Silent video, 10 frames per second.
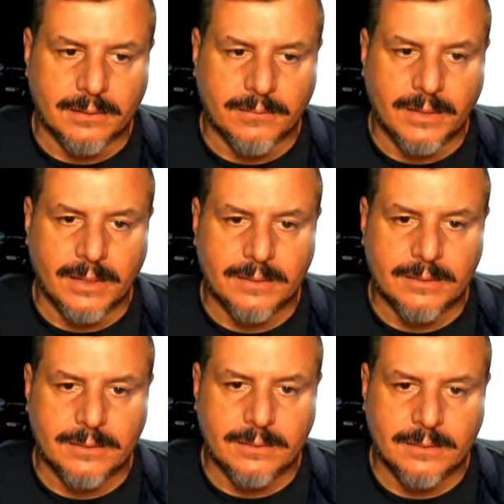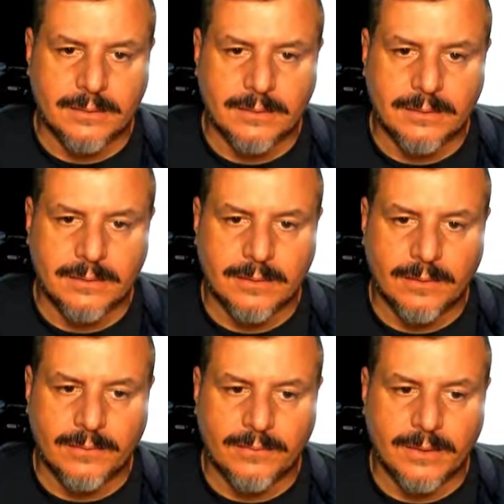advance,
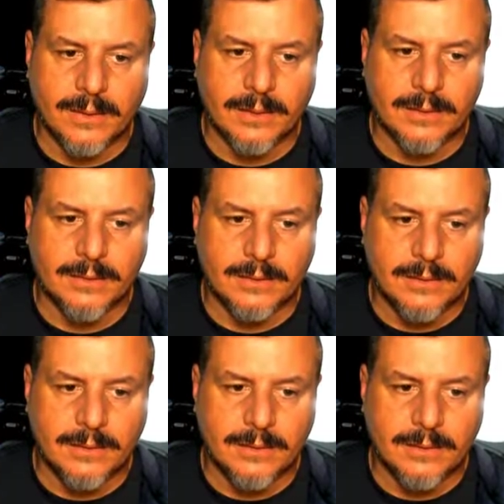fine,